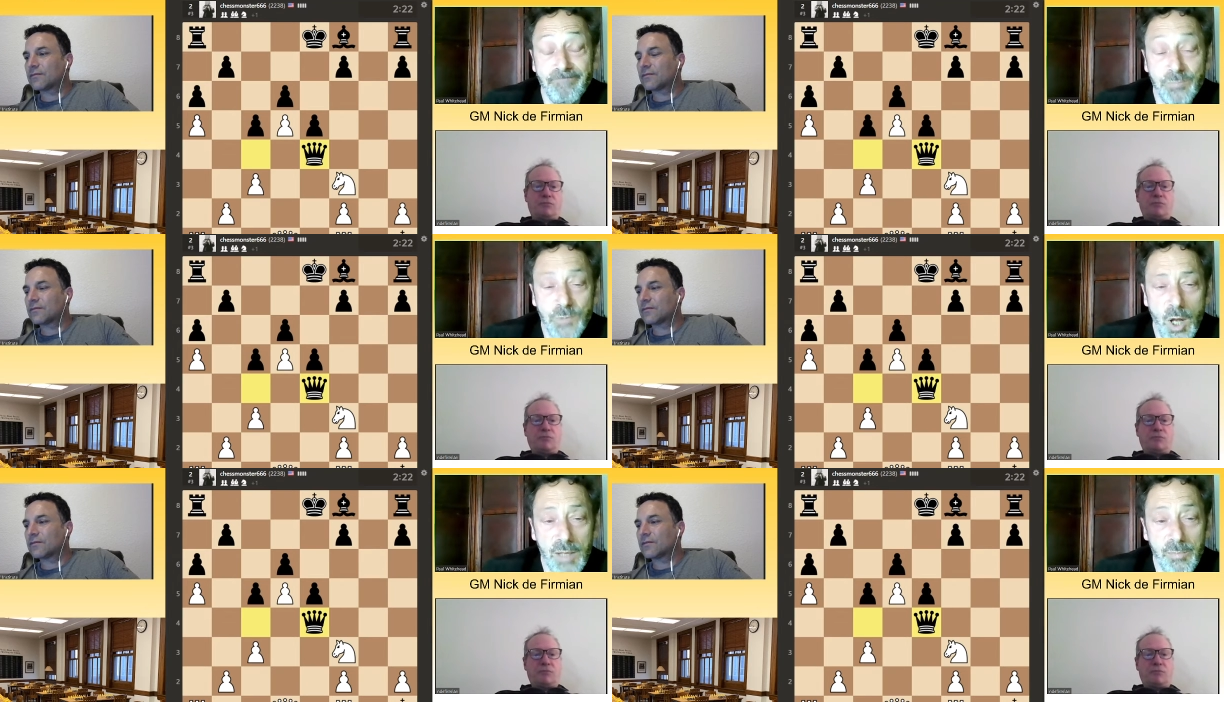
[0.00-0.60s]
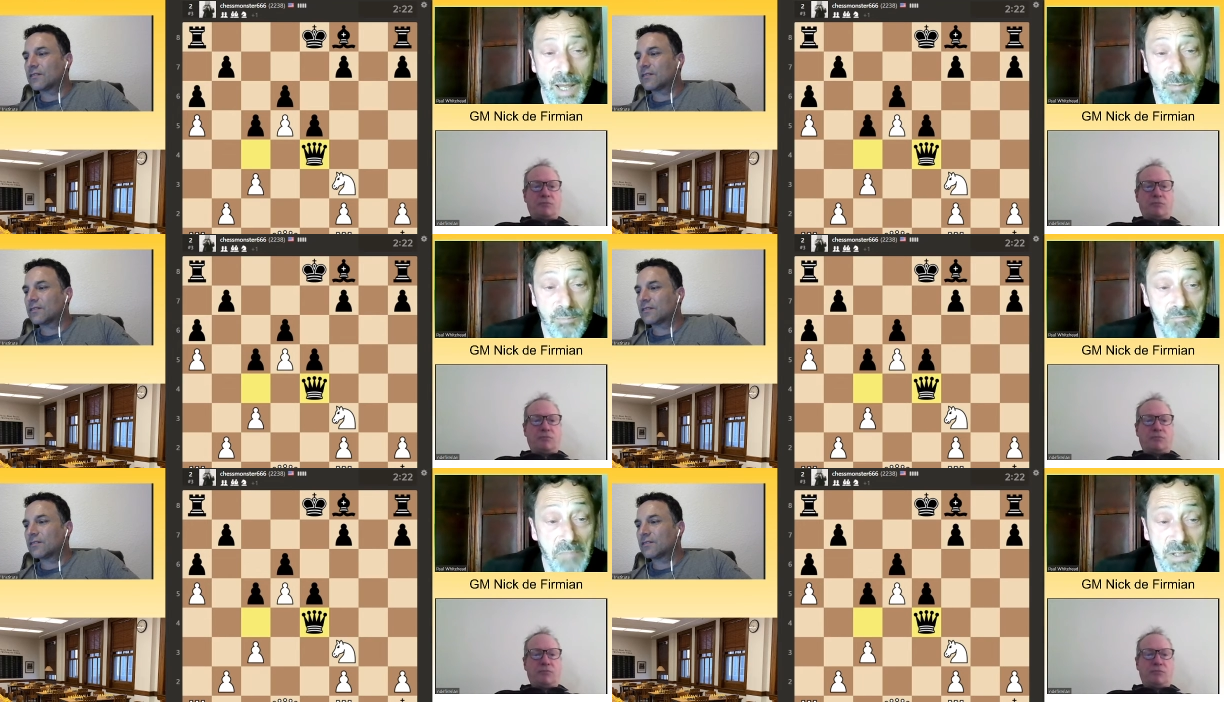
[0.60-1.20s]
Speaker 1: talk about
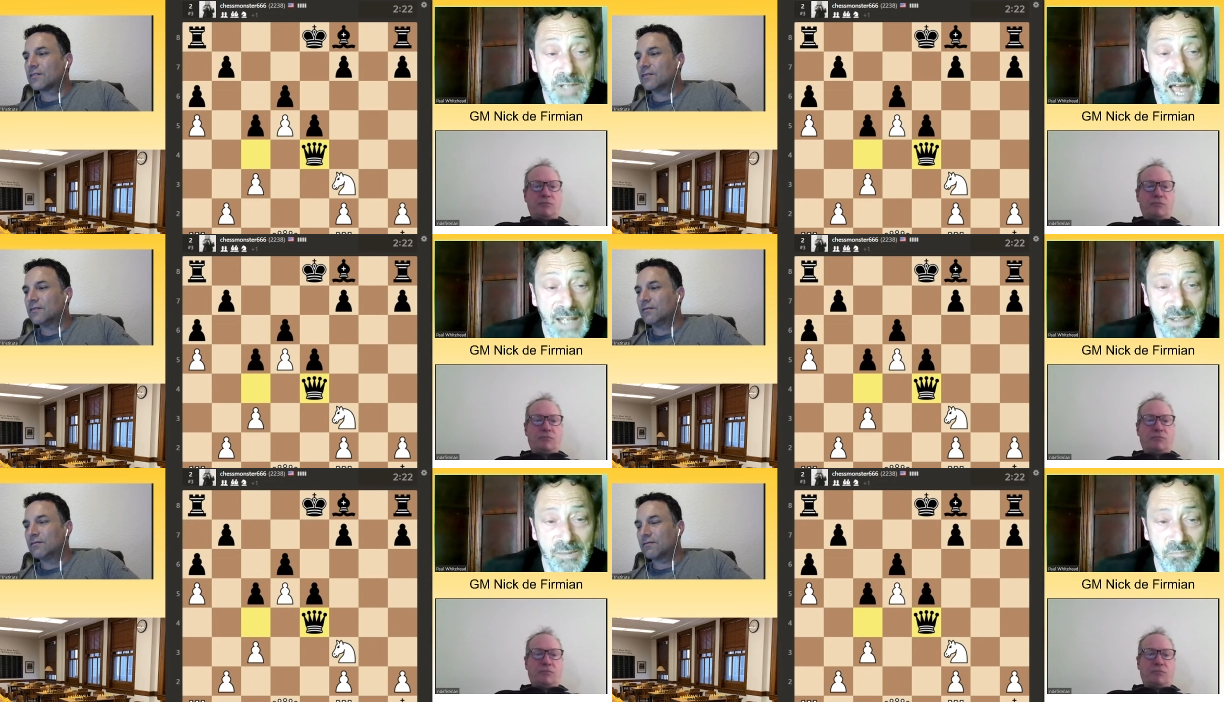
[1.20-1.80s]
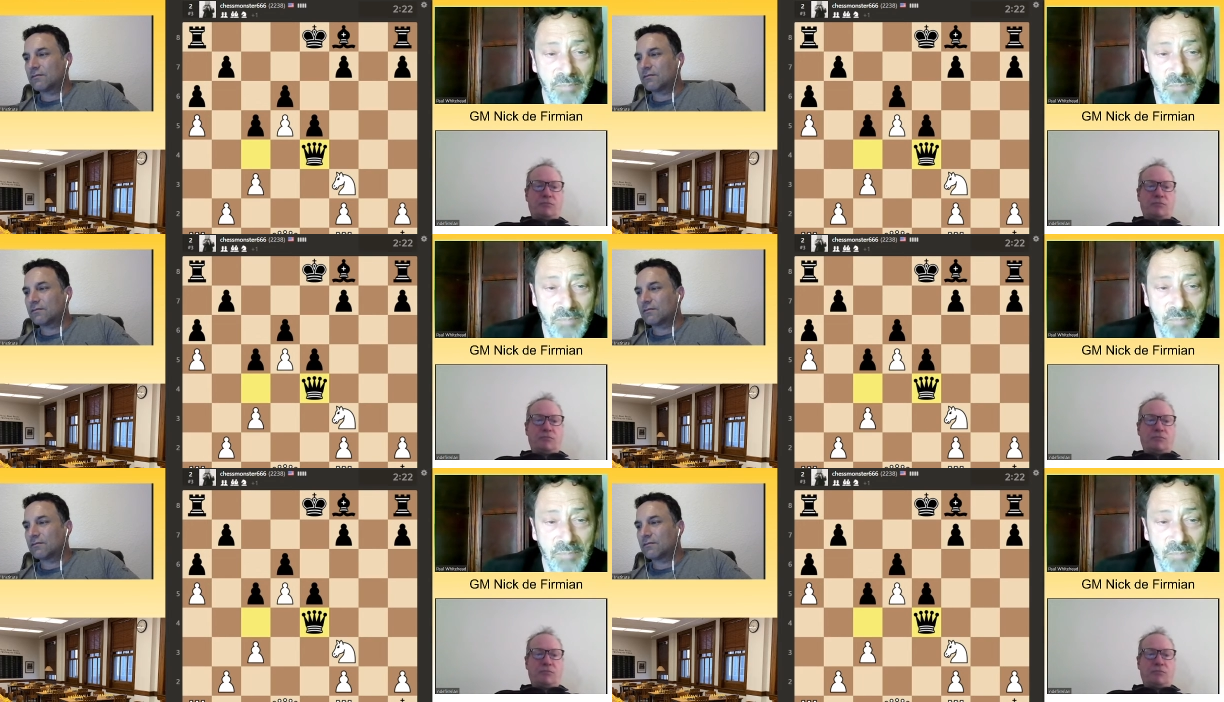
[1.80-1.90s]
attacking